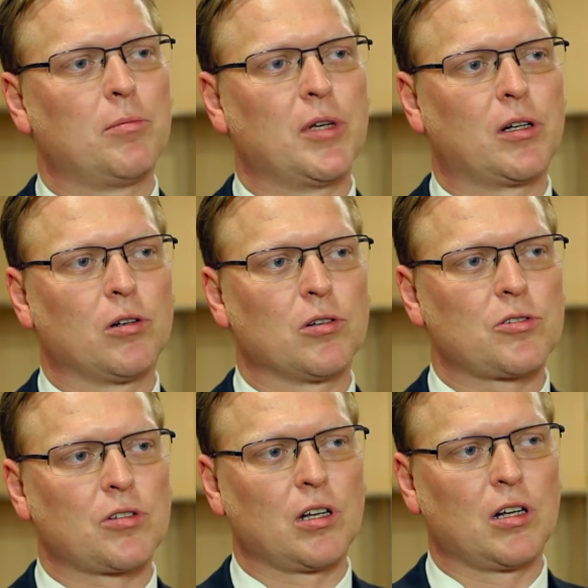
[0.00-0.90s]

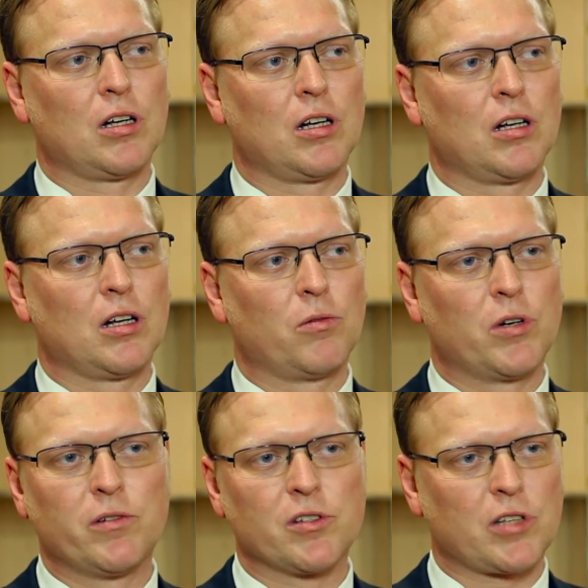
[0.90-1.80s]
because
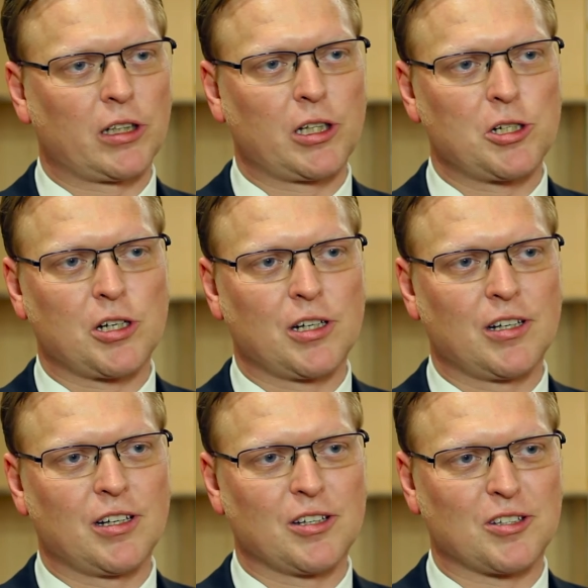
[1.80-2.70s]
win-win strategy
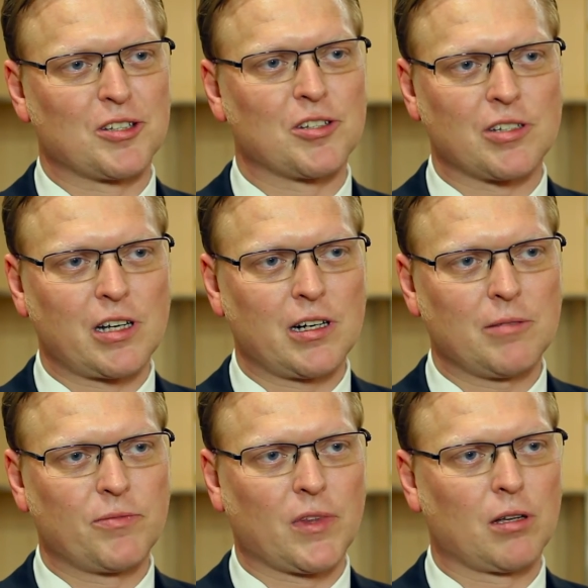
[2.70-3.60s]
is necessary,
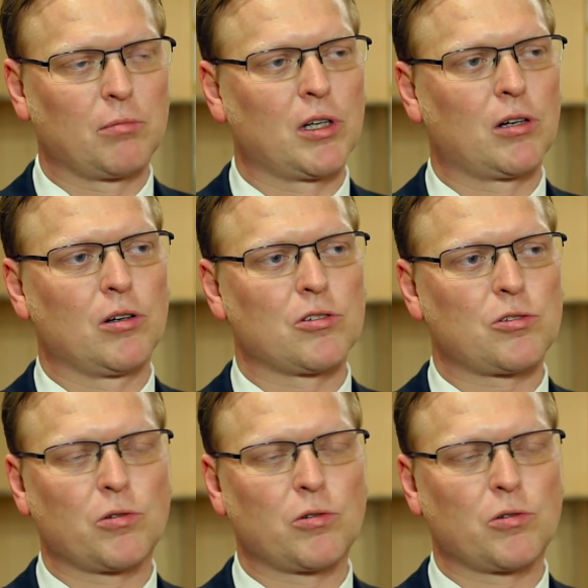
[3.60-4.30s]
because